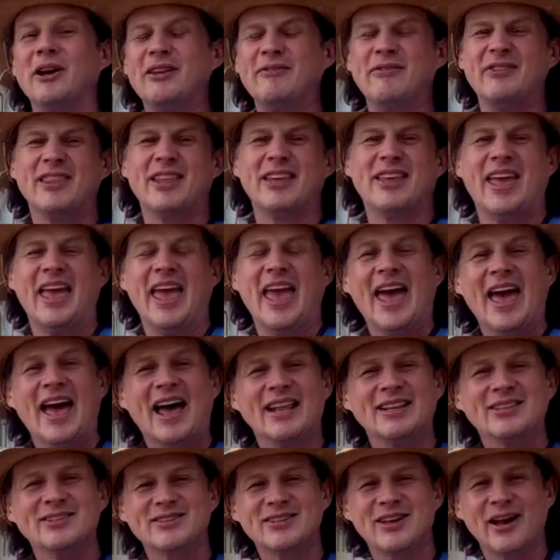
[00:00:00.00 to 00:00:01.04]
even the
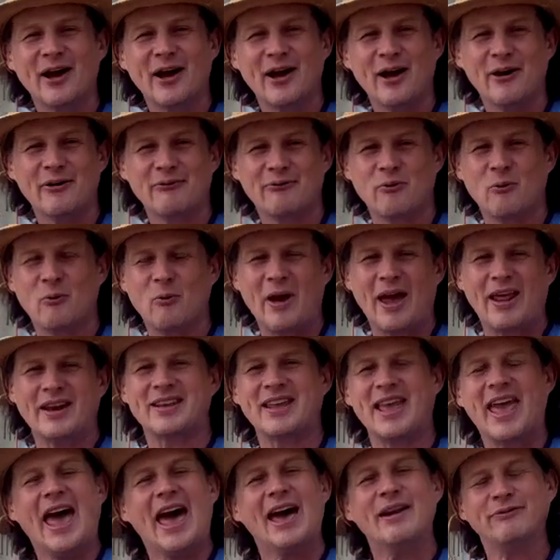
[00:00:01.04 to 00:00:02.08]
cans of
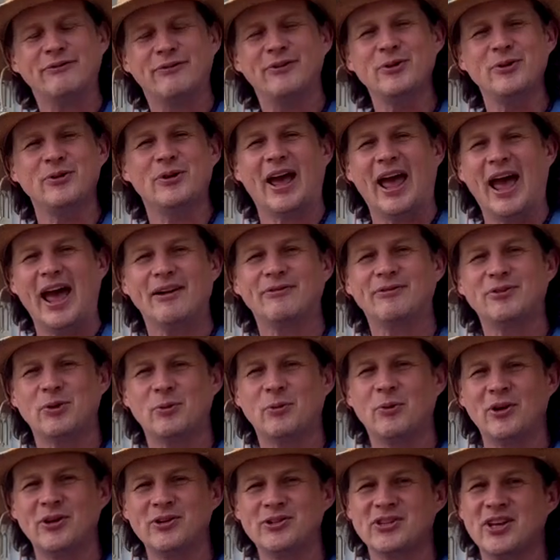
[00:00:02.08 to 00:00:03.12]
wet cat food
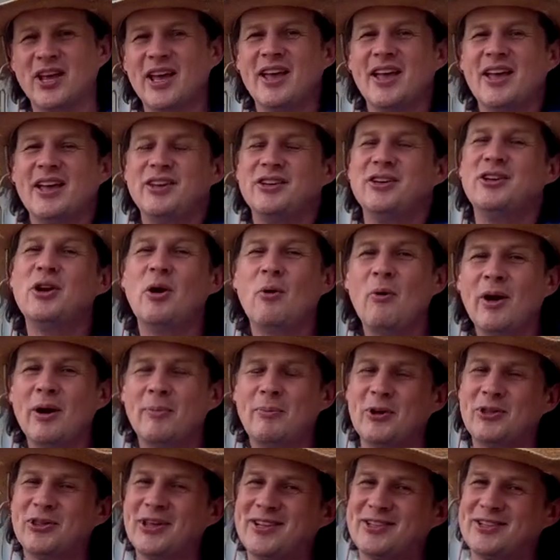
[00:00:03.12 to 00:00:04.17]
afterwards. You don't
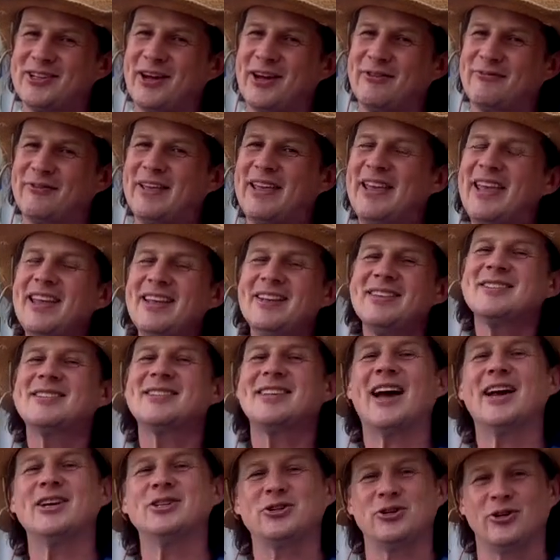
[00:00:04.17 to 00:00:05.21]
wanna put that stuff
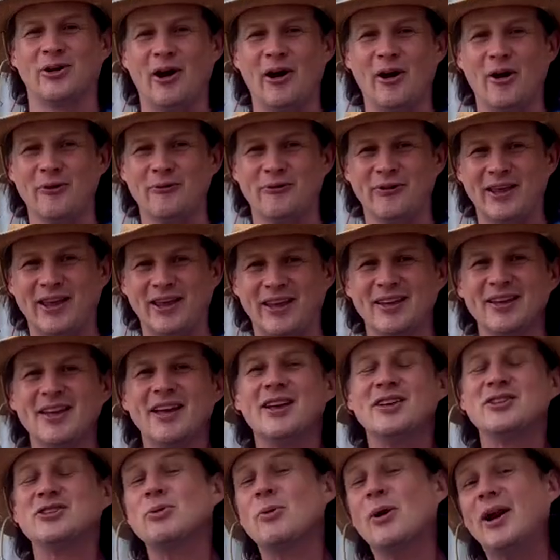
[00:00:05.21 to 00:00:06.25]
inside your RV.
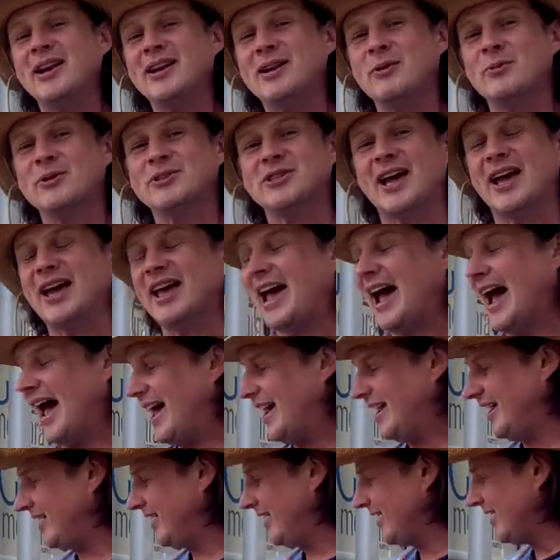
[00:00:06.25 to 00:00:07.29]
So what I did was I
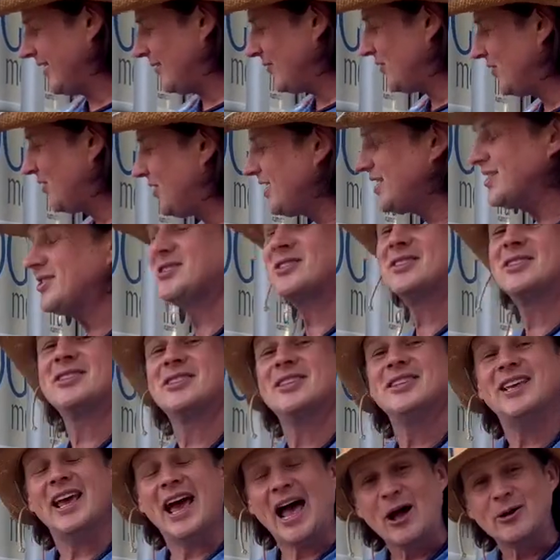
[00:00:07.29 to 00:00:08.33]
added this to
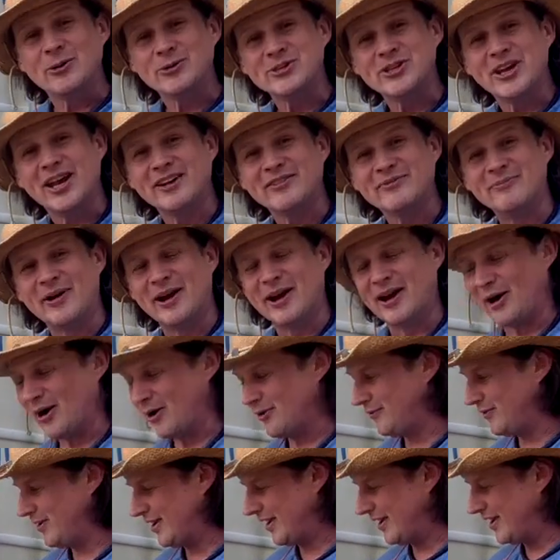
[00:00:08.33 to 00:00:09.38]
the outside of my
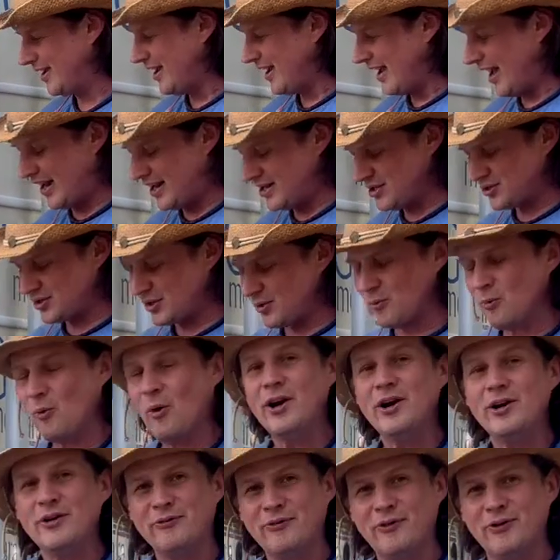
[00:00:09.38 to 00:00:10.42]
RV. And it's
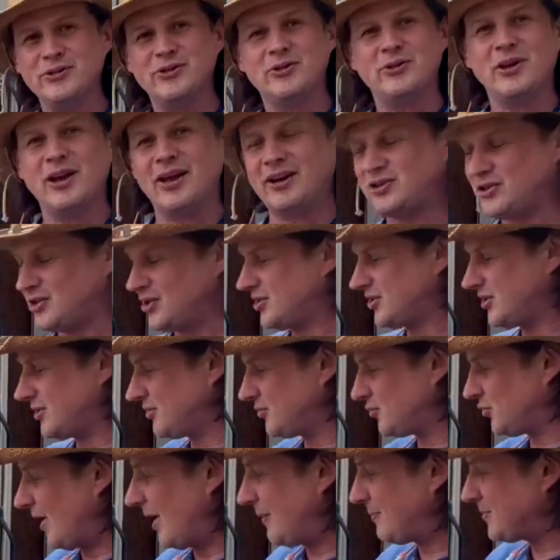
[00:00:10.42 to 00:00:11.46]
wonderful. You can
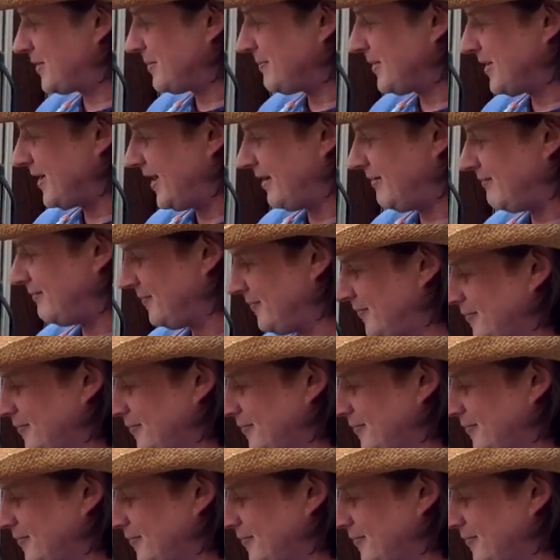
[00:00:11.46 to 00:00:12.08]
just drop something in